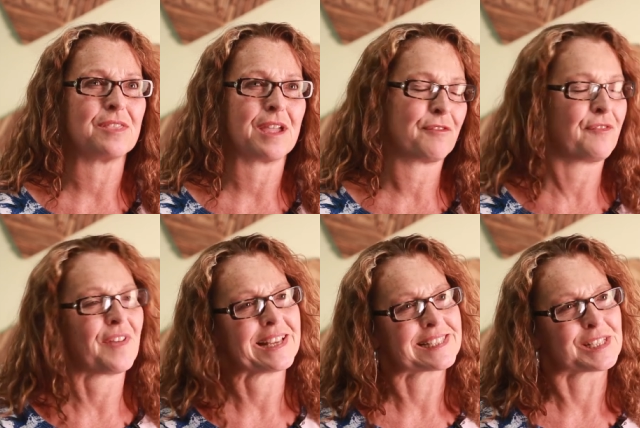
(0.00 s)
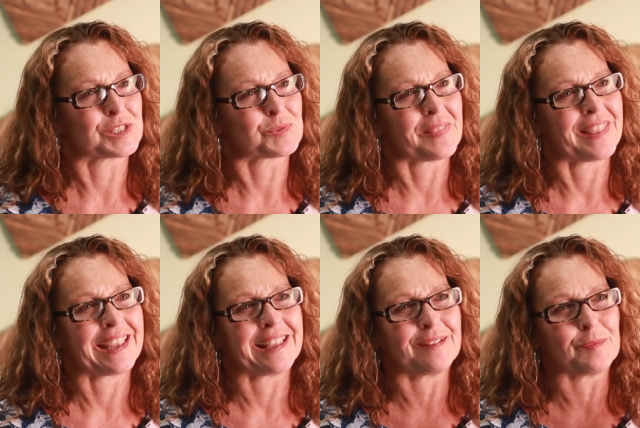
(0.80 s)
their faces when
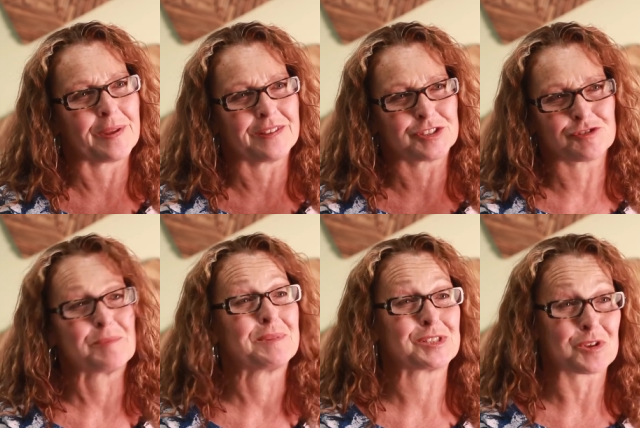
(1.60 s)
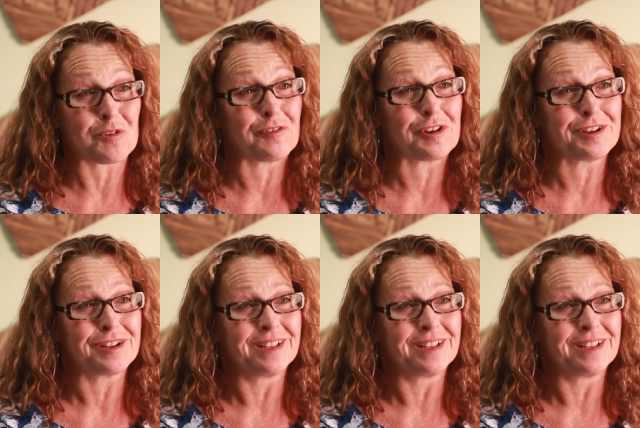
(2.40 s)
the treatment's over,